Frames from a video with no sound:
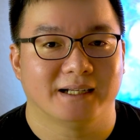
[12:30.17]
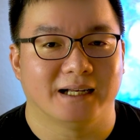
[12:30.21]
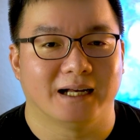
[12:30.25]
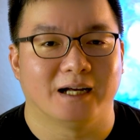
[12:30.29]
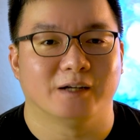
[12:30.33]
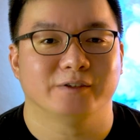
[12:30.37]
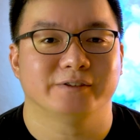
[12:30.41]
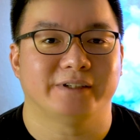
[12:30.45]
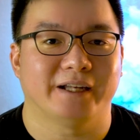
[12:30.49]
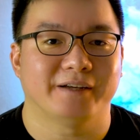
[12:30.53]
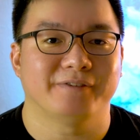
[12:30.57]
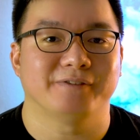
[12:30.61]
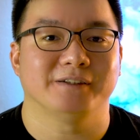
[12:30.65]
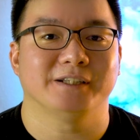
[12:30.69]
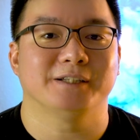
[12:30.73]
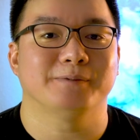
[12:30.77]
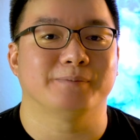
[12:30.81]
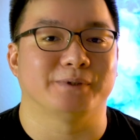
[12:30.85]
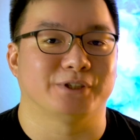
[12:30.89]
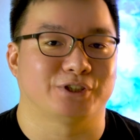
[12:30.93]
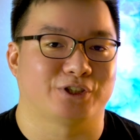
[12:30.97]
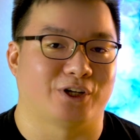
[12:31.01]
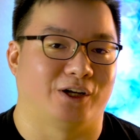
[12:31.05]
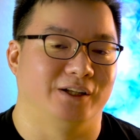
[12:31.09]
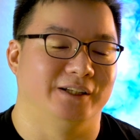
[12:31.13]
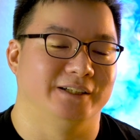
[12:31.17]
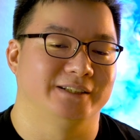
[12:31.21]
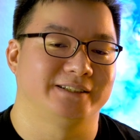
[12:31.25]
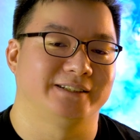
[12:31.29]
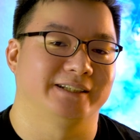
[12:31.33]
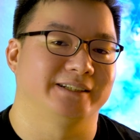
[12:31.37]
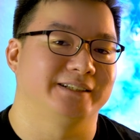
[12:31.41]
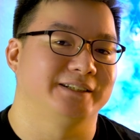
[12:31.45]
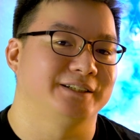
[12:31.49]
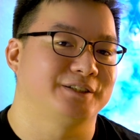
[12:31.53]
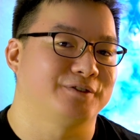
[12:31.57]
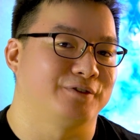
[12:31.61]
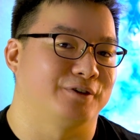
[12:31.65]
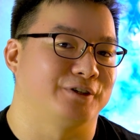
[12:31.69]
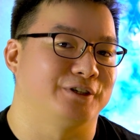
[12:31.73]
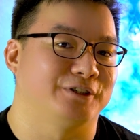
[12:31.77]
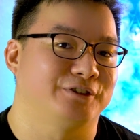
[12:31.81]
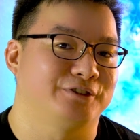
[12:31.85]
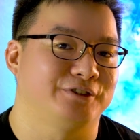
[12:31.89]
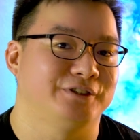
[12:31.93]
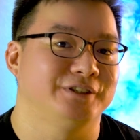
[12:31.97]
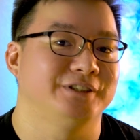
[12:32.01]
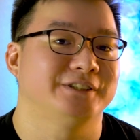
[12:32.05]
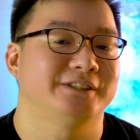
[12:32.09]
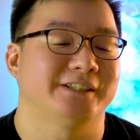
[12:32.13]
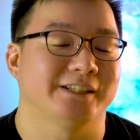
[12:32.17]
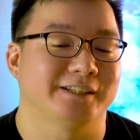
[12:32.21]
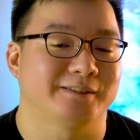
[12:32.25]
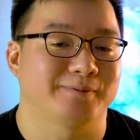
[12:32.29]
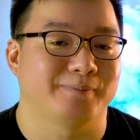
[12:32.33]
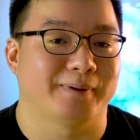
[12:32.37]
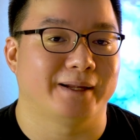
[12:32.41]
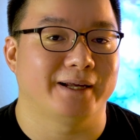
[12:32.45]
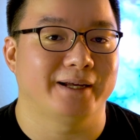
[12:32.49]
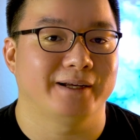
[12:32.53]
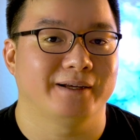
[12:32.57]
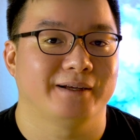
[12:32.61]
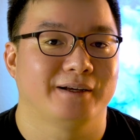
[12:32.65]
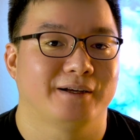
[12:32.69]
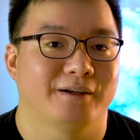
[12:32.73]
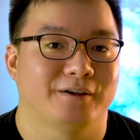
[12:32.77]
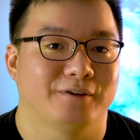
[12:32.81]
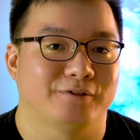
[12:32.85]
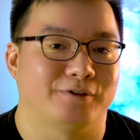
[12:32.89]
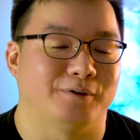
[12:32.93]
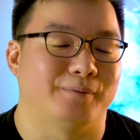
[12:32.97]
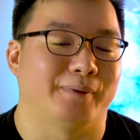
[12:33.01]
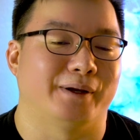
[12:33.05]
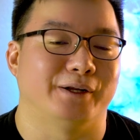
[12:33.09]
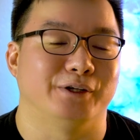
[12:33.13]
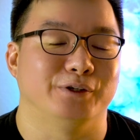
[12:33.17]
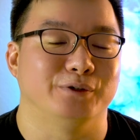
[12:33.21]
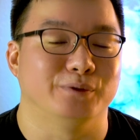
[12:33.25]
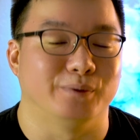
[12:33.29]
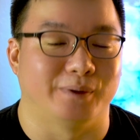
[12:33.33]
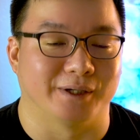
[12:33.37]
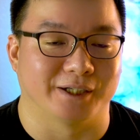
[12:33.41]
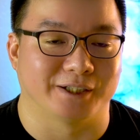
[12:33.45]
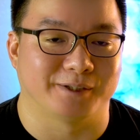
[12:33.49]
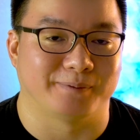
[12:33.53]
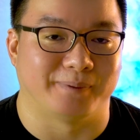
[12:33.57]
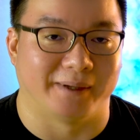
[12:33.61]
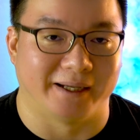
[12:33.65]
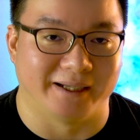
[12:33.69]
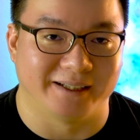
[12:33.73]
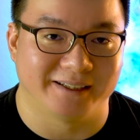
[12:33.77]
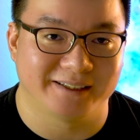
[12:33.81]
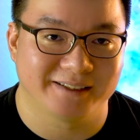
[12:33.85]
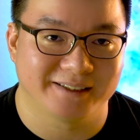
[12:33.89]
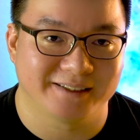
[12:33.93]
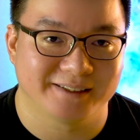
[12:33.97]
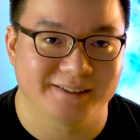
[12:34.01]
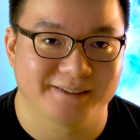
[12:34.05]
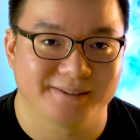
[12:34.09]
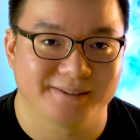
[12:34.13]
I'll definitely be shortlisting this 43-inch display for my new workspace.